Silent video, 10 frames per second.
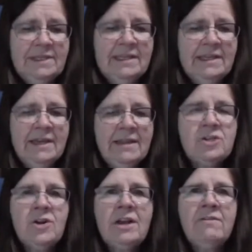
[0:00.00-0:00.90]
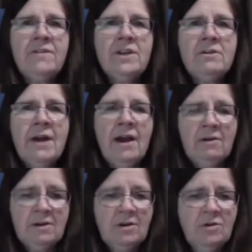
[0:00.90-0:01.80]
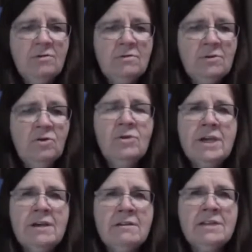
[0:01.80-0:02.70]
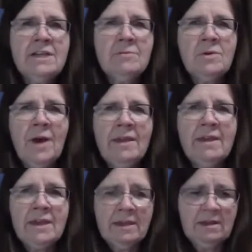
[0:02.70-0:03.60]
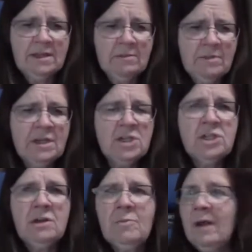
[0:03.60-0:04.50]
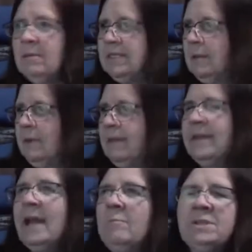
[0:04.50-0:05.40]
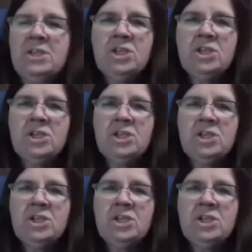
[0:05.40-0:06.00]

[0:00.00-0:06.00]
You see, then they try to figure out who killed him and why they killed him, because, probably somebody in the competition